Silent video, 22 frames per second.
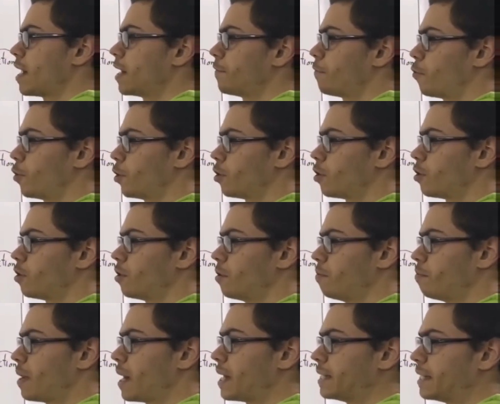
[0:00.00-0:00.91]
if you recall,
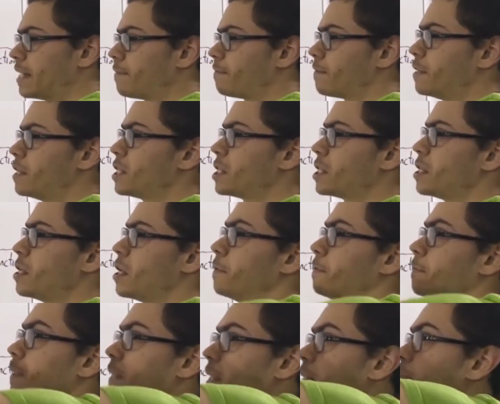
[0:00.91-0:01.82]
by definition of
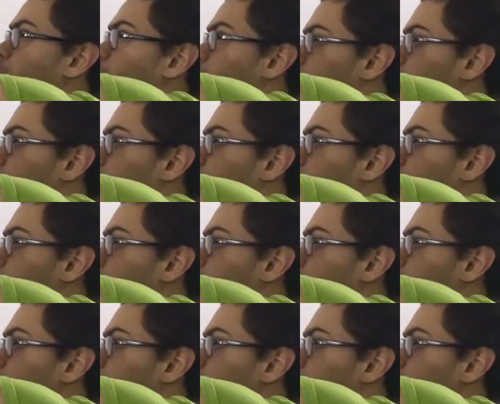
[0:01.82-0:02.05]
the inverse